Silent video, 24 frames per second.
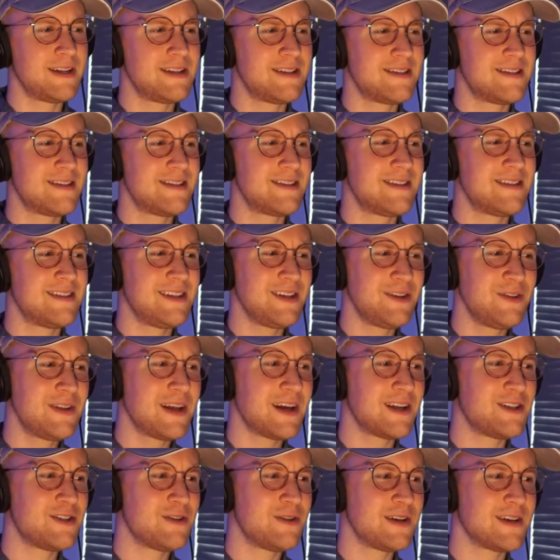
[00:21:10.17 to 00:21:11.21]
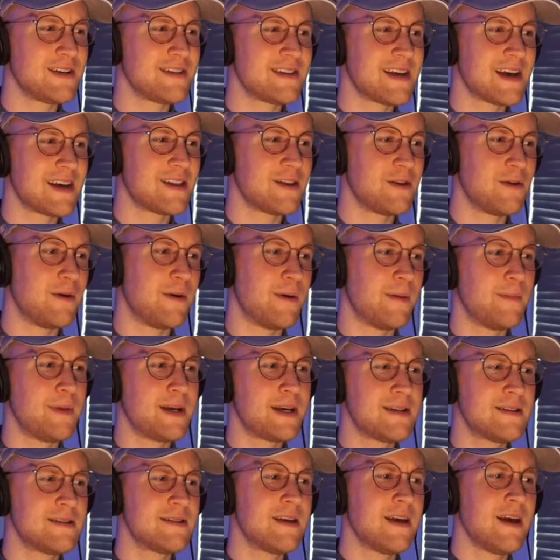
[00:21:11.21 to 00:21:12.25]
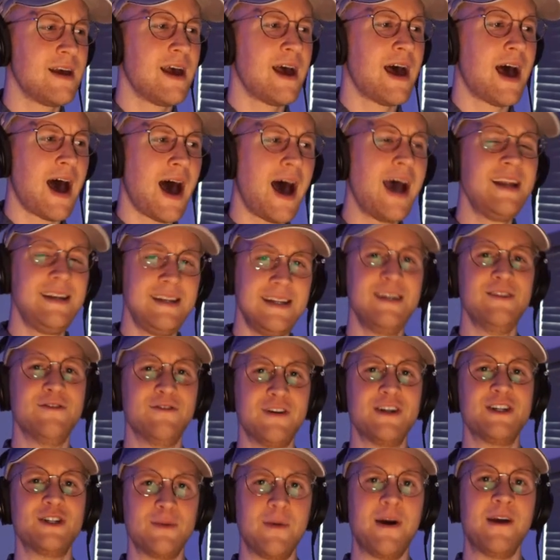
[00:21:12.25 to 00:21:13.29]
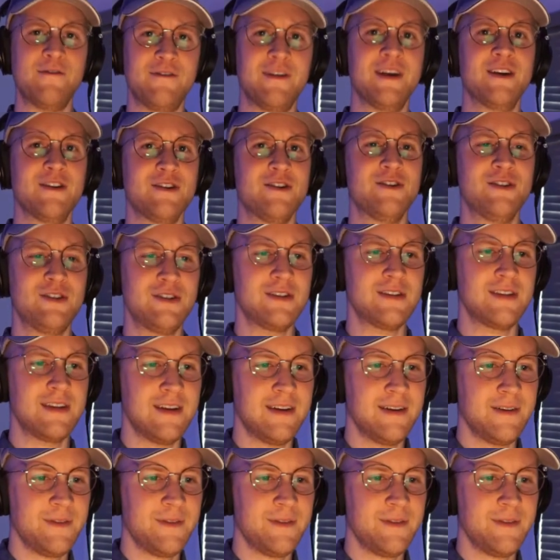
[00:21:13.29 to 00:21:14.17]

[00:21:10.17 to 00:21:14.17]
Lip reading: it's still not doing exactly what I want because I did fudge my fingers.